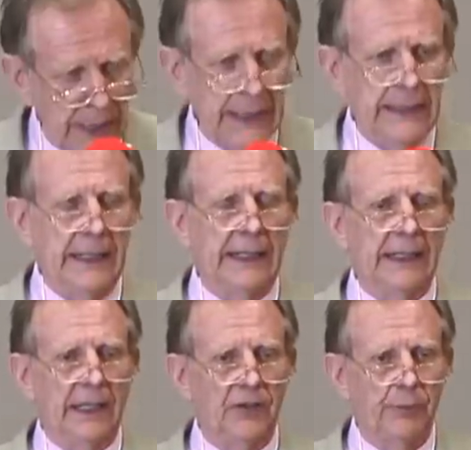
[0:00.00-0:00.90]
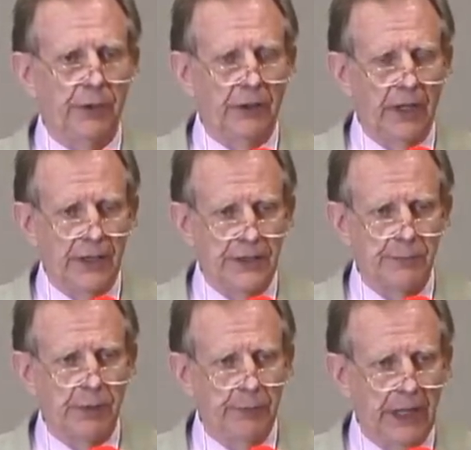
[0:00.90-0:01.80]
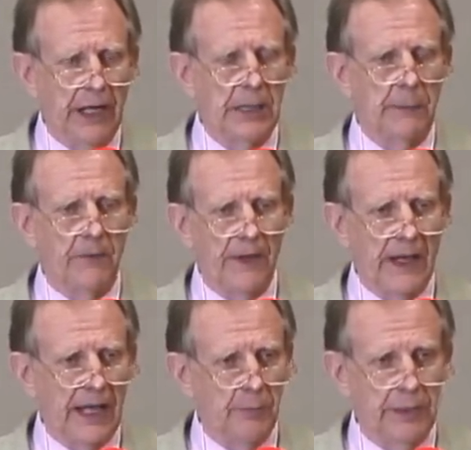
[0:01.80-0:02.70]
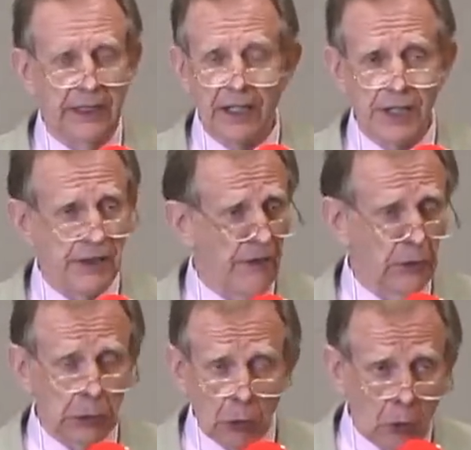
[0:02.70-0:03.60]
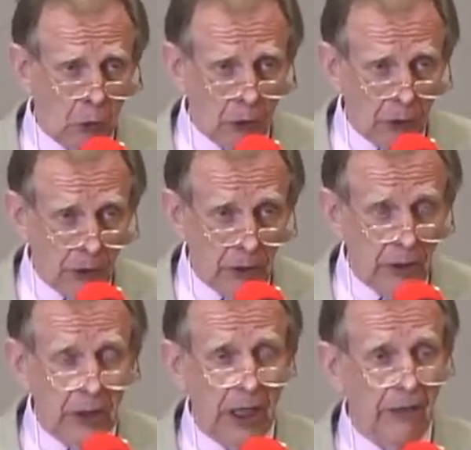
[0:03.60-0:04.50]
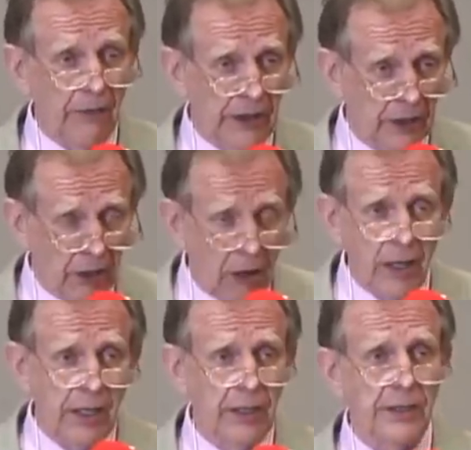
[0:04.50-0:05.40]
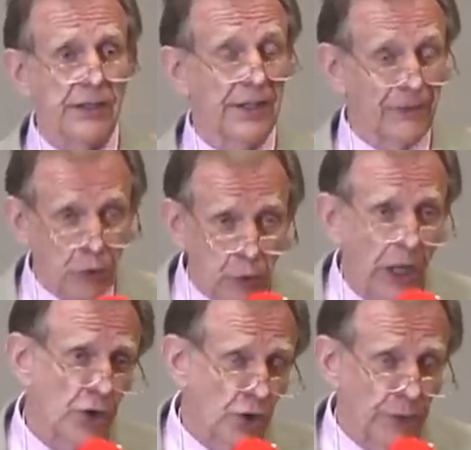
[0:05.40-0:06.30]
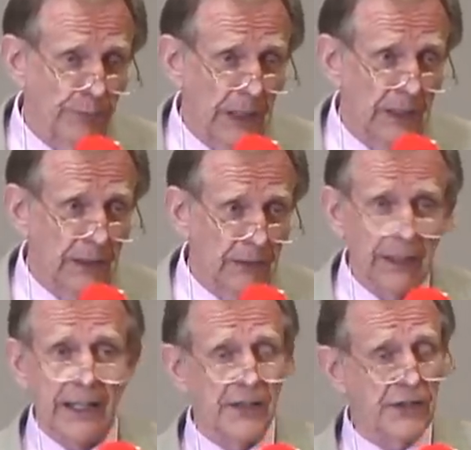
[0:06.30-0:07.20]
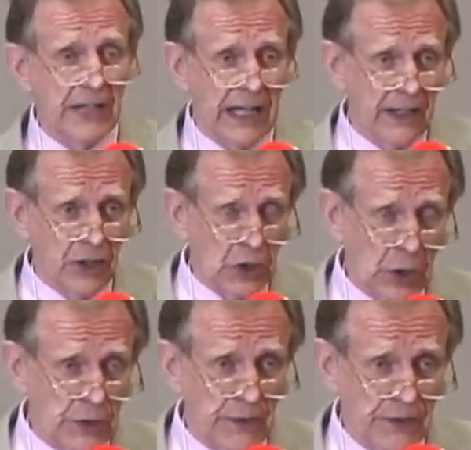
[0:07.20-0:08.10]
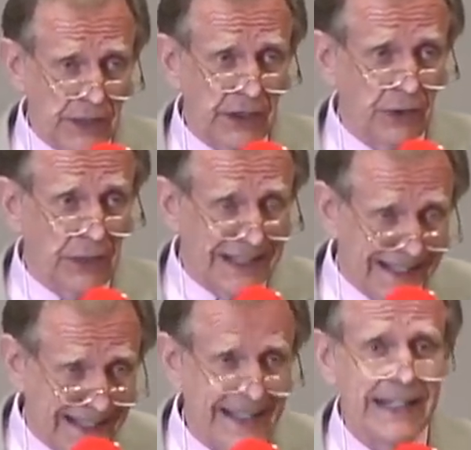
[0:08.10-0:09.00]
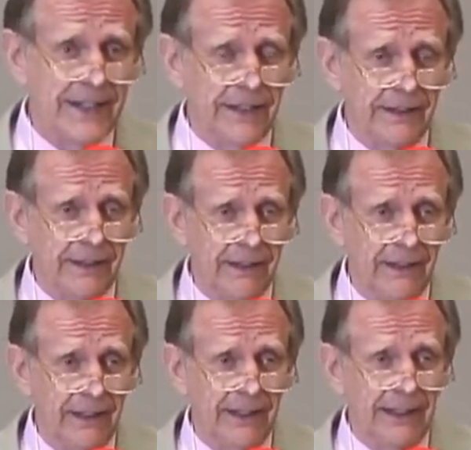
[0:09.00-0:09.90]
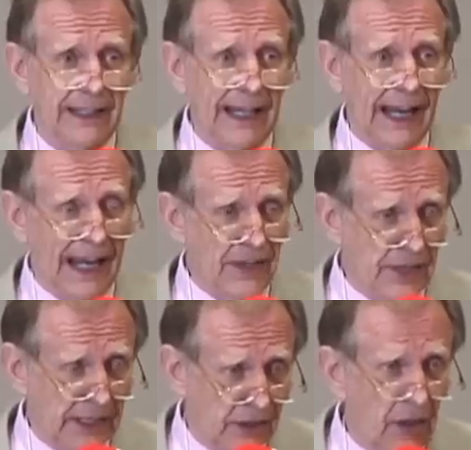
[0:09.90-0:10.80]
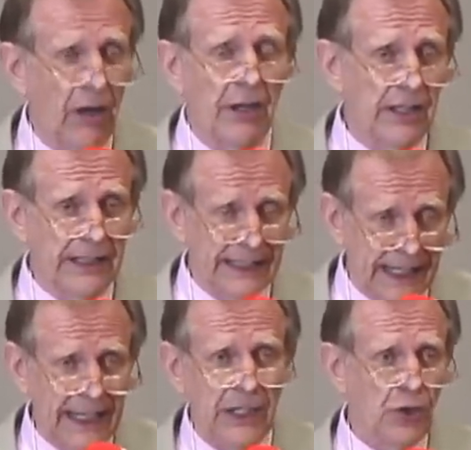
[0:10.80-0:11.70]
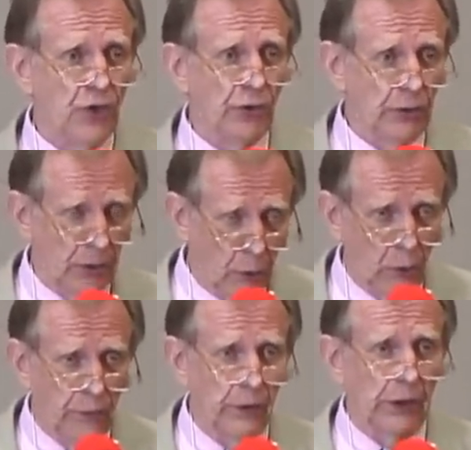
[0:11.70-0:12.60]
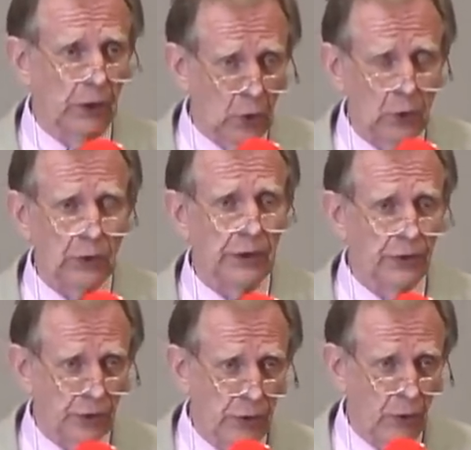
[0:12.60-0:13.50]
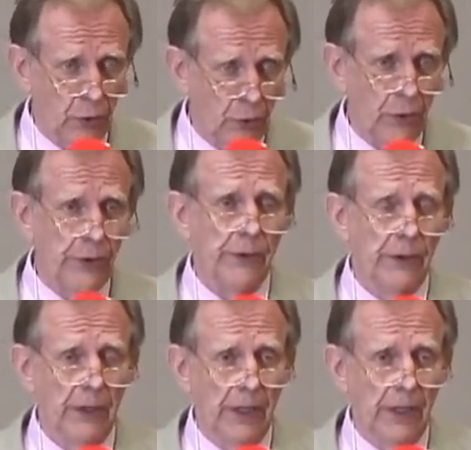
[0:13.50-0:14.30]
money digging experience prepared him for that because of the lore of the guardians of treasure. Let us say that Joseph Sr. sees it as a guardian angel over a golden hoard